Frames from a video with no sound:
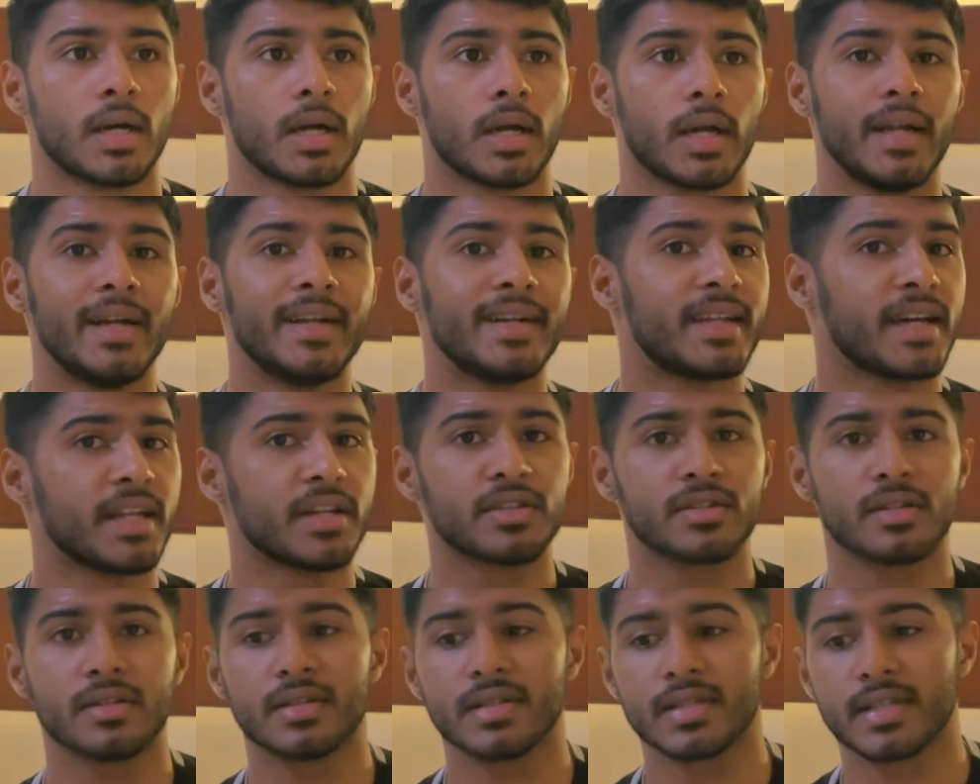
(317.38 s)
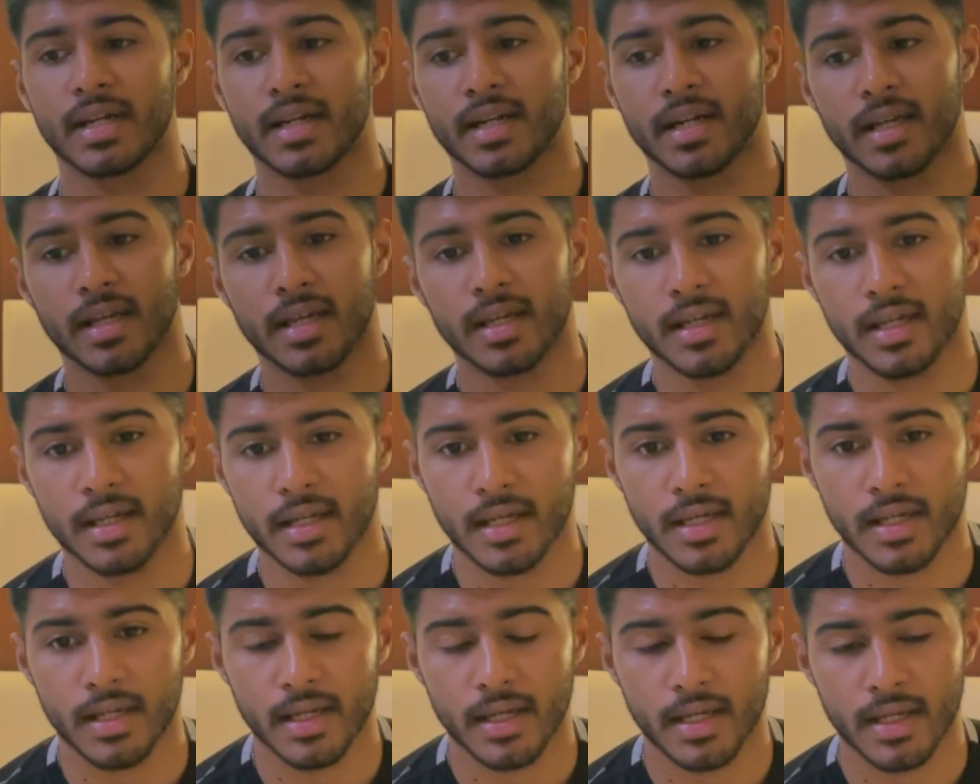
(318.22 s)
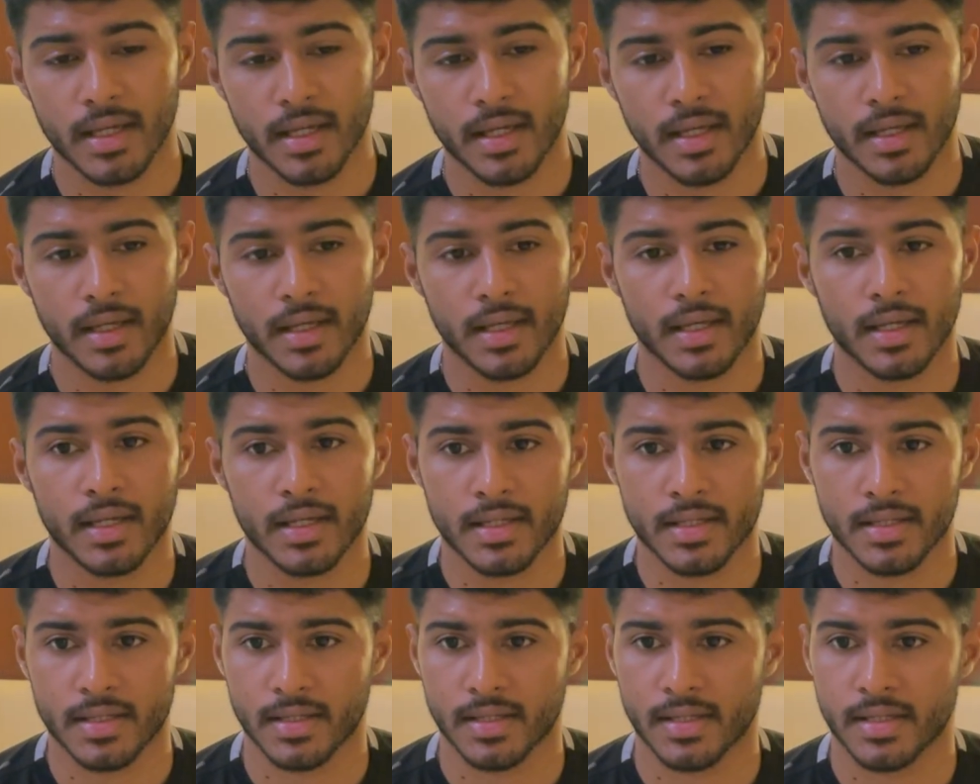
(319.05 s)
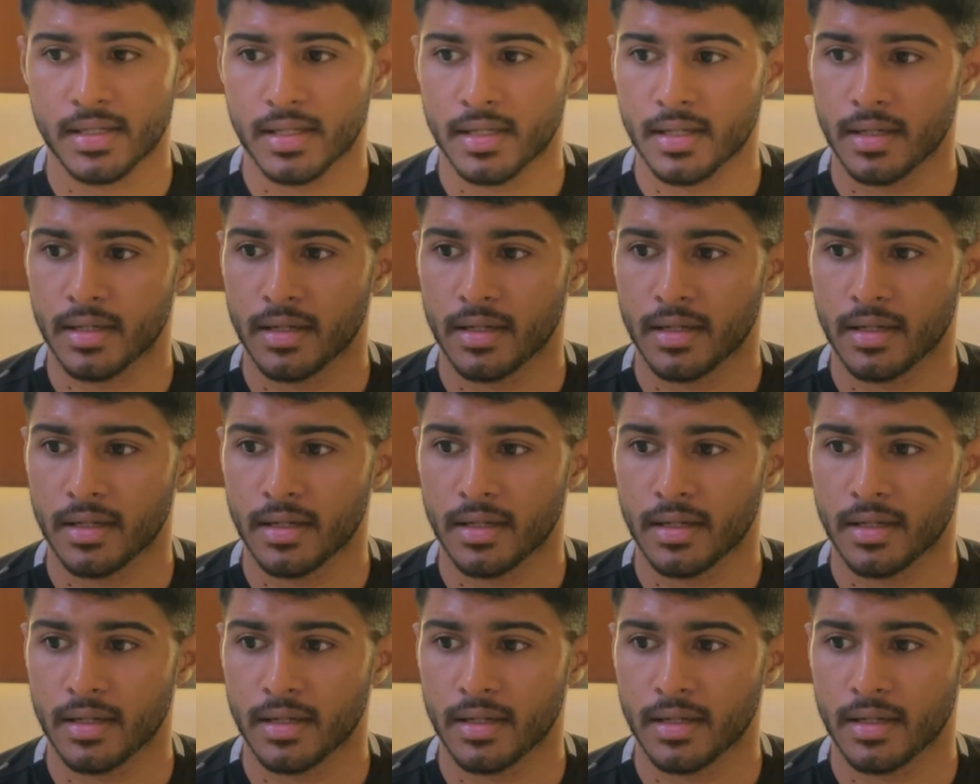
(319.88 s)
Intention setting is